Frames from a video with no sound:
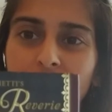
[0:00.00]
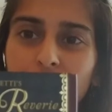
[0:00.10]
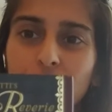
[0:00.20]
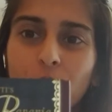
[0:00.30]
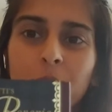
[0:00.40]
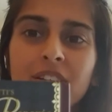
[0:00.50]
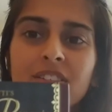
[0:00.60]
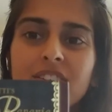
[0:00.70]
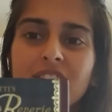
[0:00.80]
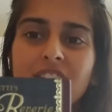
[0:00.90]
Lenormand.
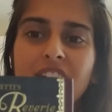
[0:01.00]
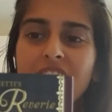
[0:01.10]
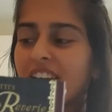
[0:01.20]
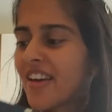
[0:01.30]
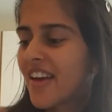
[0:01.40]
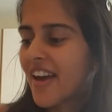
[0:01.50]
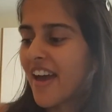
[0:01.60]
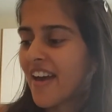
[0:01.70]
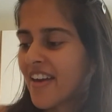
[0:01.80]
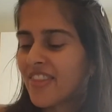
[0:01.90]

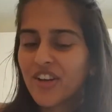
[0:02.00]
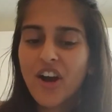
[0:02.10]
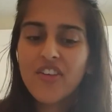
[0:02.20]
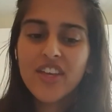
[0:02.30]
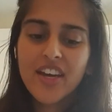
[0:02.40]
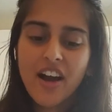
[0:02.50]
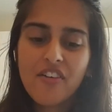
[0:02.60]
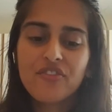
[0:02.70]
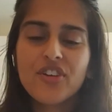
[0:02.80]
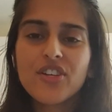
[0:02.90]
And the card that I
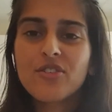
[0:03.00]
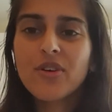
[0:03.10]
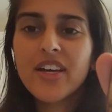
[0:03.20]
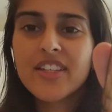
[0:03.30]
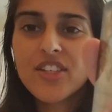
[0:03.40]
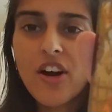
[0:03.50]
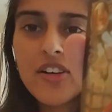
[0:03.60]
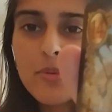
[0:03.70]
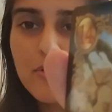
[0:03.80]
got for you is card number